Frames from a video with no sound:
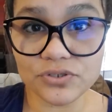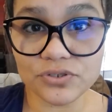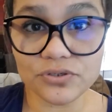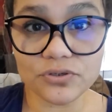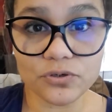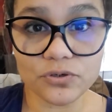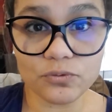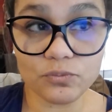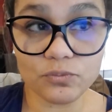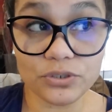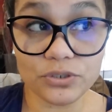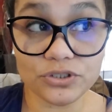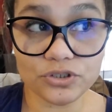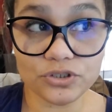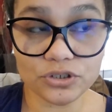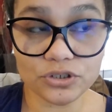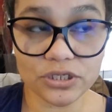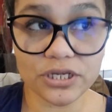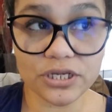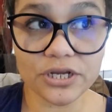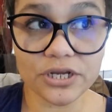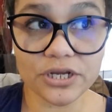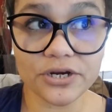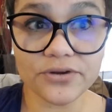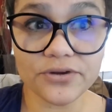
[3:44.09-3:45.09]
We
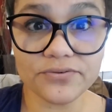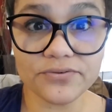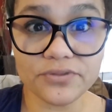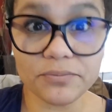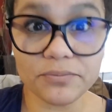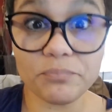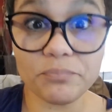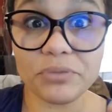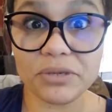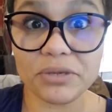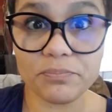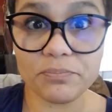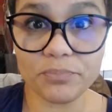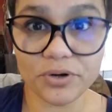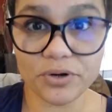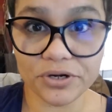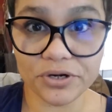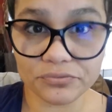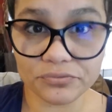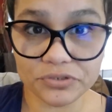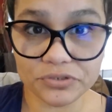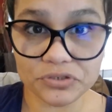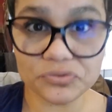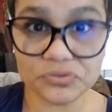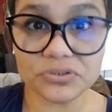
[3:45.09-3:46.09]
took care of the big
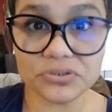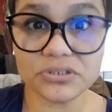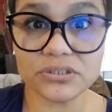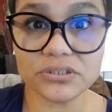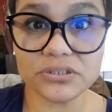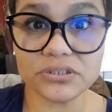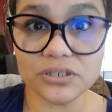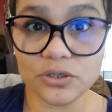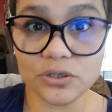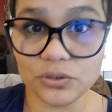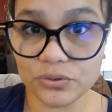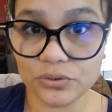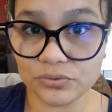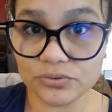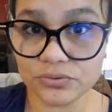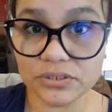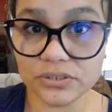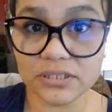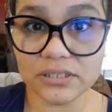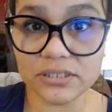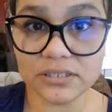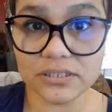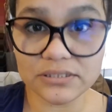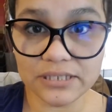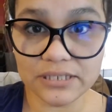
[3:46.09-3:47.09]
part, which was the gluten
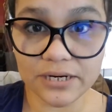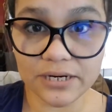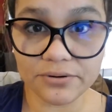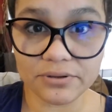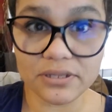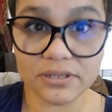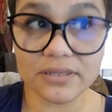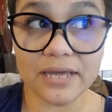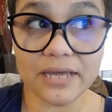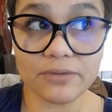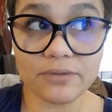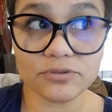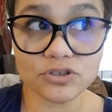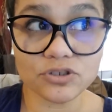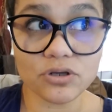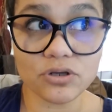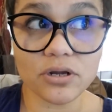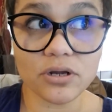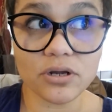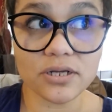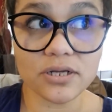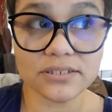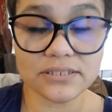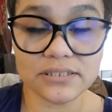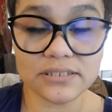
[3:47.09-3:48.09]
and the dairy that was
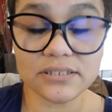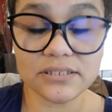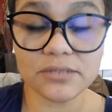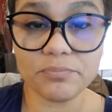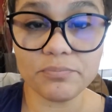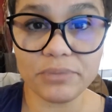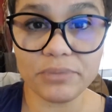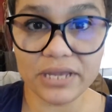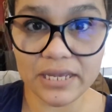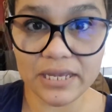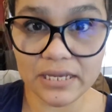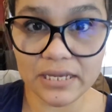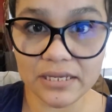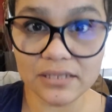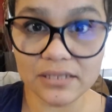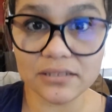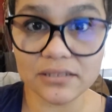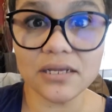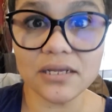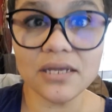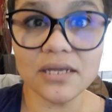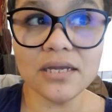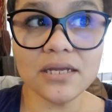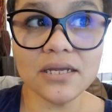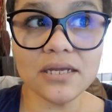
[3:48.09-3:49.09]
causing the
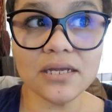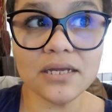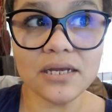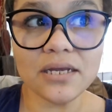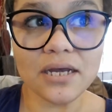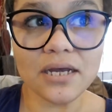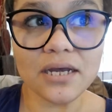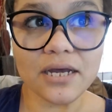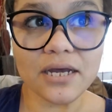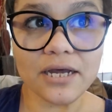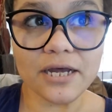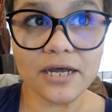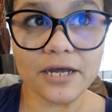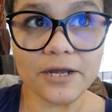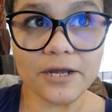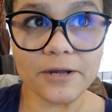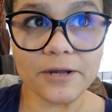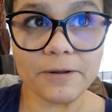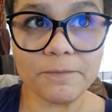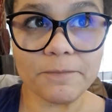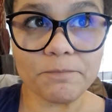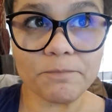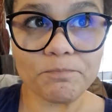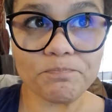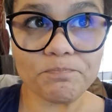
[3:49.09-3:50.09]
pain,
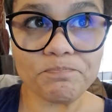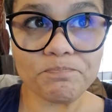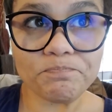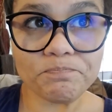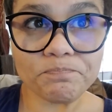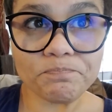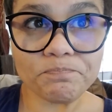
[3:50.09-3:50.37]
the